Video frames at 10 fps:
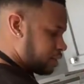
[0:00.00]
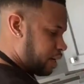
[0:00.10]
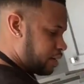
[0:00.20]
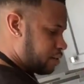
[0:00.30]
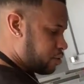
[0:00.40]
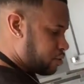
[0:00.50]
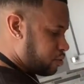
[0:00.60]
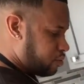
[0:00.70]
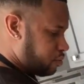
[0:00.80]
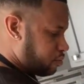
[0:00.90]
decided
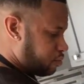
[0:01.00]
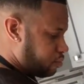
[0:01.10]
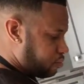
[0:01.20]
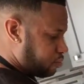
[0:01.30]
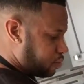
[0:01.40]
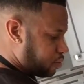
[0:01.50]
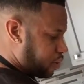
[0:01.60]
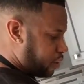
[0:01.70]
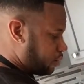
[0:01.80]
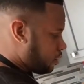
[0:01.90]
to
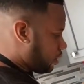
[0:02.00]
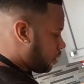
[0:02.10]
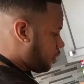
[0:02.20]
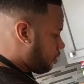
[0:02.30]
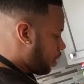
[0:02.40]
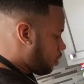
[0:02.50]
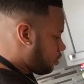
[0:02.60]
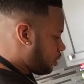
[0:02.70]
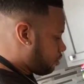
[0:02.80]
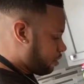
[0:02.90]
start cooking on my
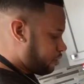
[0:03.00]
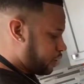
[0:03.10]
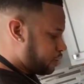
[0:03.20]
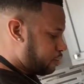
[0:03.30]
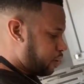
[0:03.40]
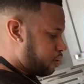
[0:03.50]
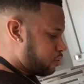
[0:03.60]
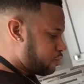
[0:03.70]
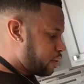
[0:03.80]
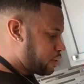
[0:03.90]
own and perfecting my
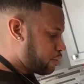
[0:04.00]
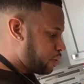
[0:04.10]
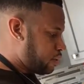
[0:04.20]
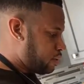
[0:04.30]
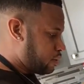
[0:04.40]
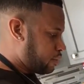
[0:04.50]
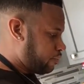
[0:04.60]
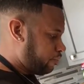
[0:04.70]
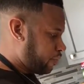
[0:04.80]
own recipes.